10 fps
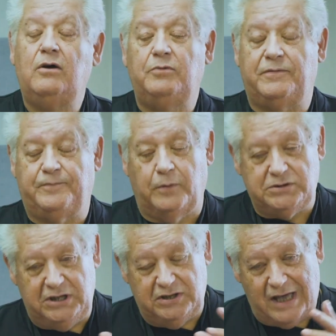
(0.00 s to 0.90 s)
with
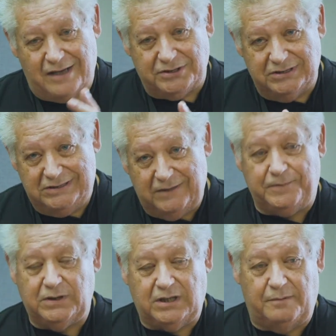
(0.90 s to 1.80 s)
14,000
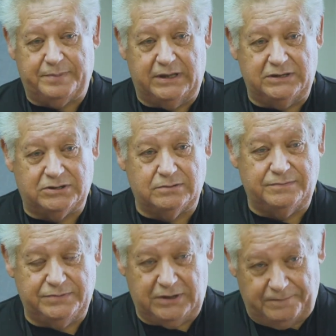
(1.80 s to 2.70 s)
different companies,
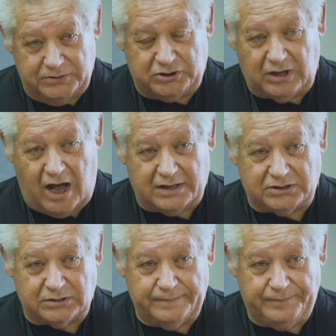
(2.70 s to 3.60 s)
different
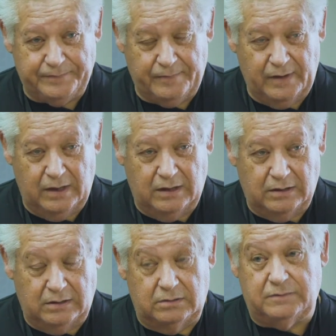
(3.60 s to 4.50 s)
stocks,
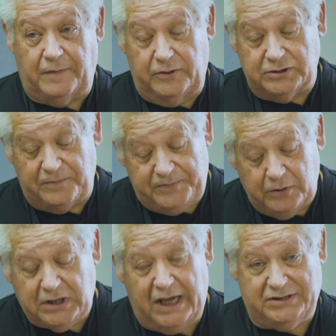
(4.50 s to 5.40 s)
and there's a
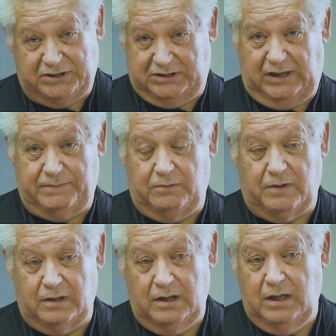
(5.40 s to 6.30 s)
few cases even
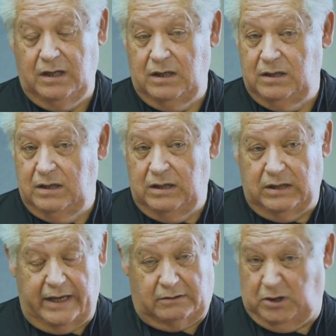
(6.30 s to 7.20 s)
where,
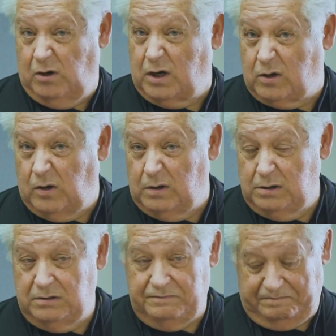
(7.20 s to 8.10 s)
like
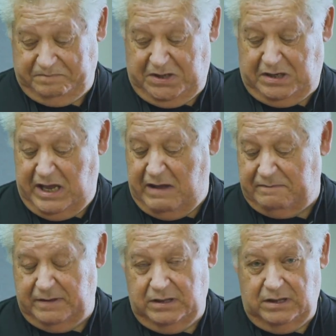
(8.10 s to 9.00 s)
Coca-Cola, they'll have
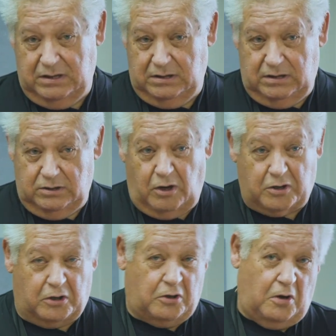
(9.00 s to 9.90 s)

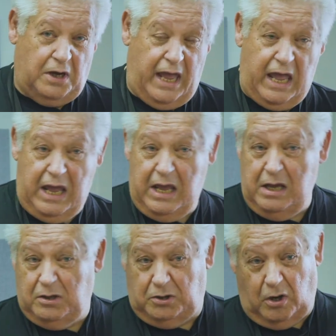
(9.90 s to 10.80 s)
Coca-Cola
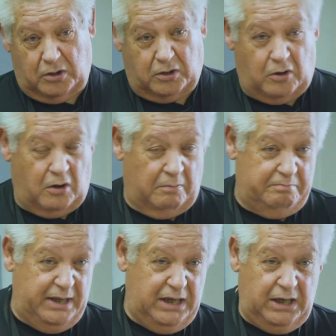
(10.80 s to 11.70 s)
A, Coca-Cola
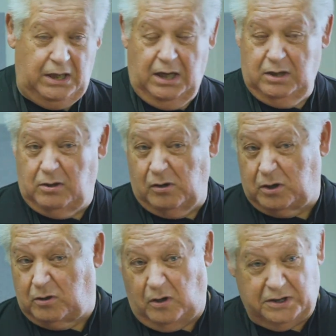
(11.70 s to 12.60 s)
B,
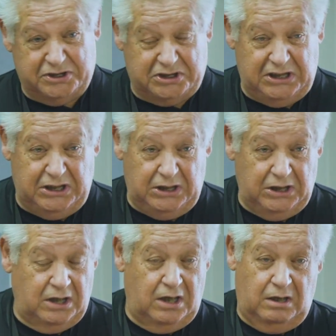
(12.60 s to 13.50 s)
Coca-Cola
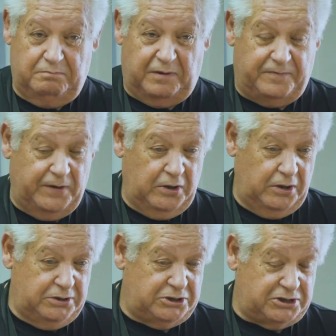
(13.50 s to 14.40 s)
C,
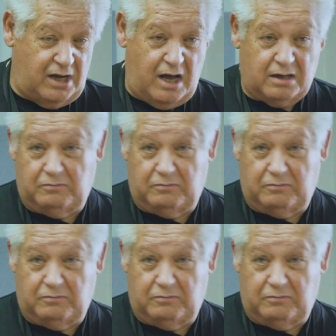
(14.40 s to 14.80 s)
preferred stock,